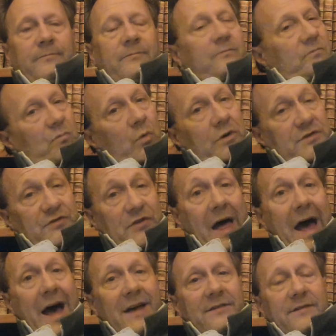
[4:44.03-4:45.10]
What's
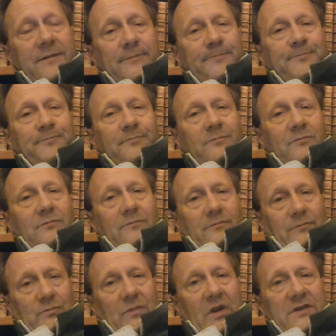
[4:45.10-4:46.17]
that?
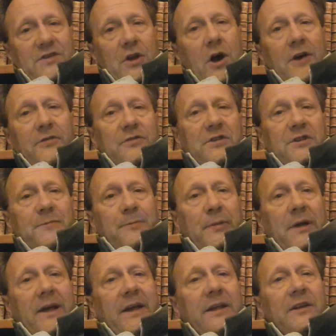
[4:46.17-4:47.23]
As the authors
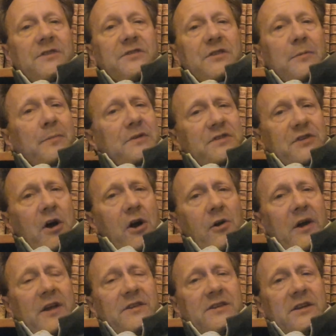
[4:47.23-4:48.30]
explain, it's the bizarre
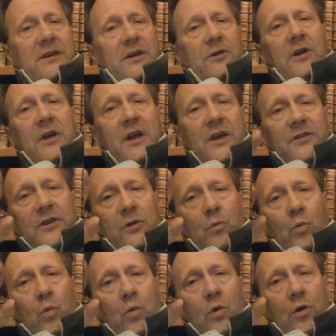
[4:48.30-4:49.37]
idea that
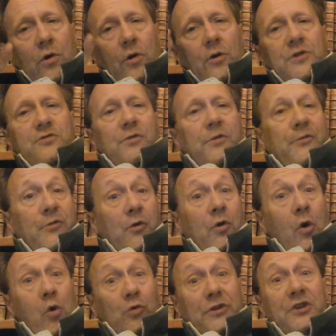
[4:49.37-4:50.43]
words refer
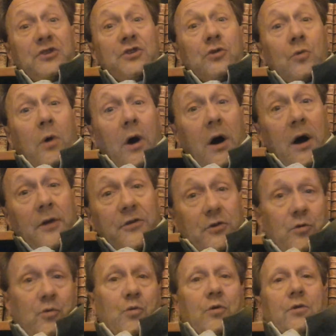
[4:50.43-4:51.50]
only to
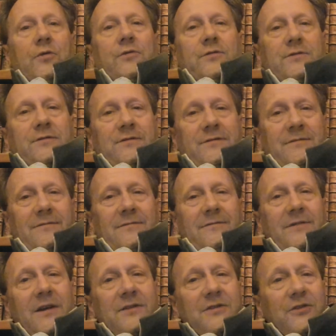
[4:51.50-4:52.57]
other words
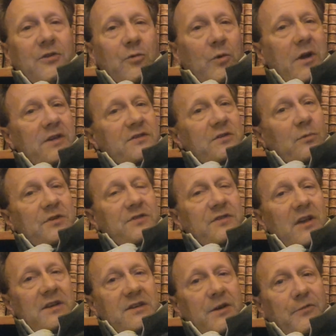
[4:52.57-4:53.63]
and to the ways in which
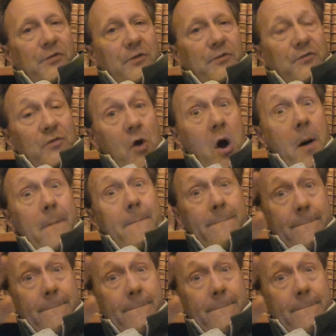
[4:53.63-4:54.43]
they differ from